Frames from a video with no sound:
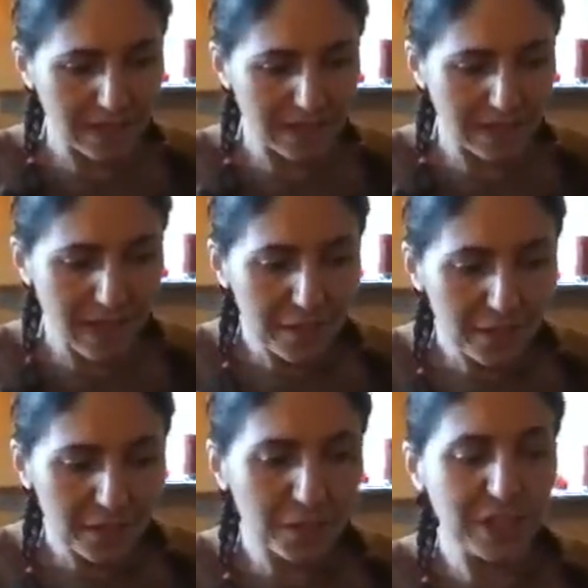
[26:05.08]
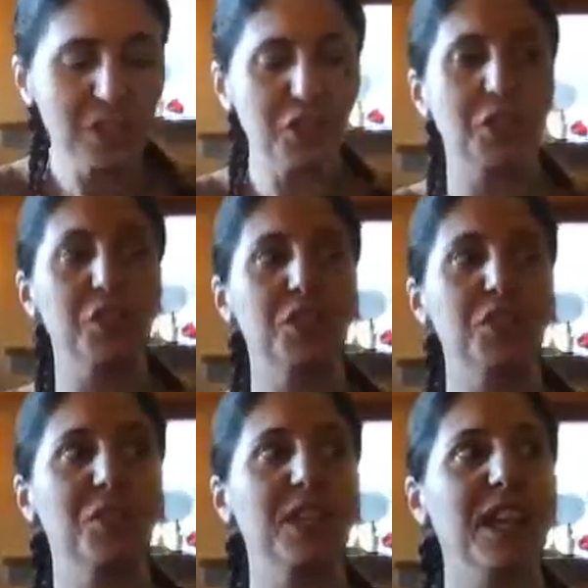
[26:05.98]
life adventures
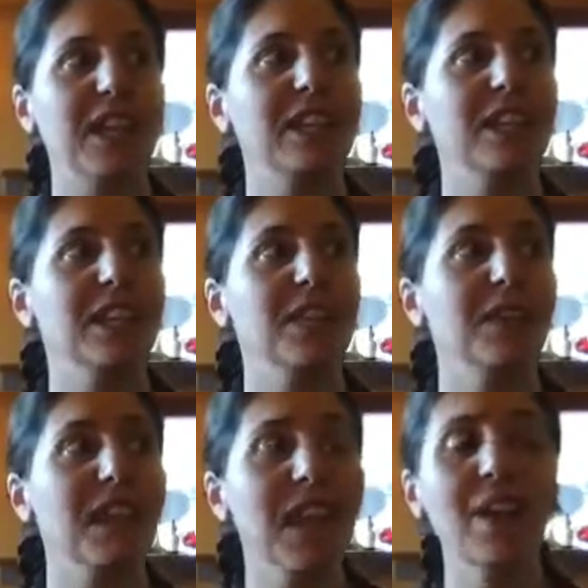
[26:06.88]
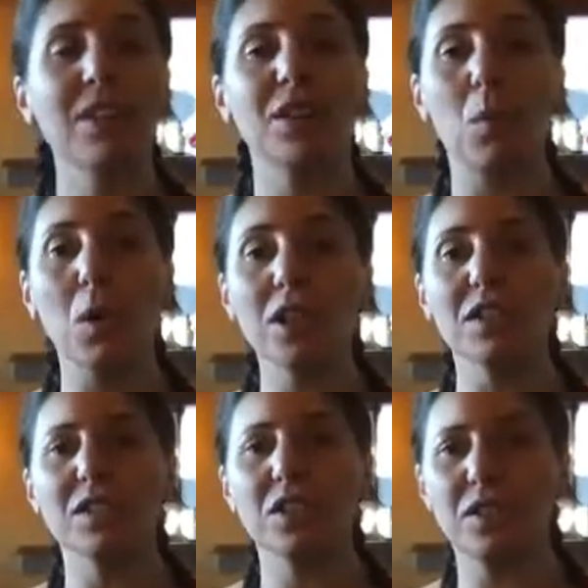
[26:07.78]
we can have at
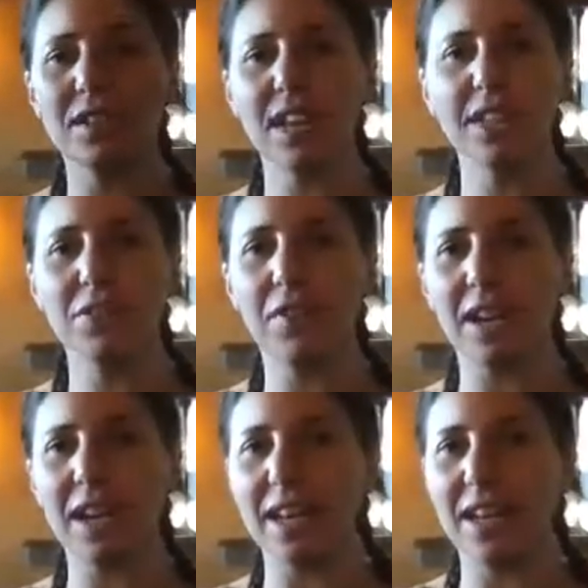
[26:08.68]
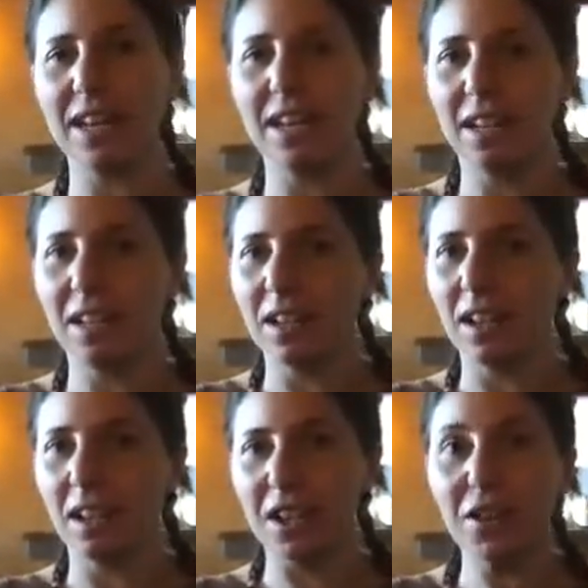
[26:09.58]
once. So it's kind of like
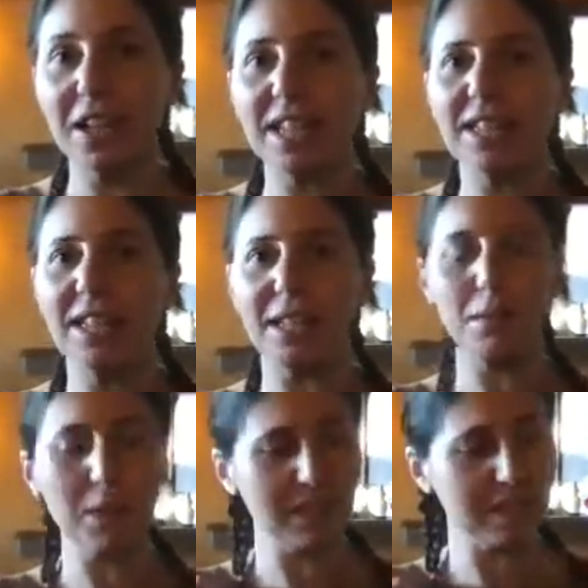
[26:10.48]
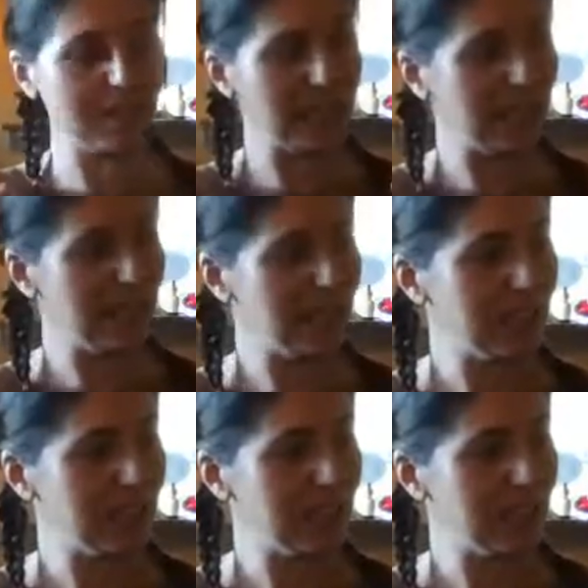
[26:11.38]
creating in me this idea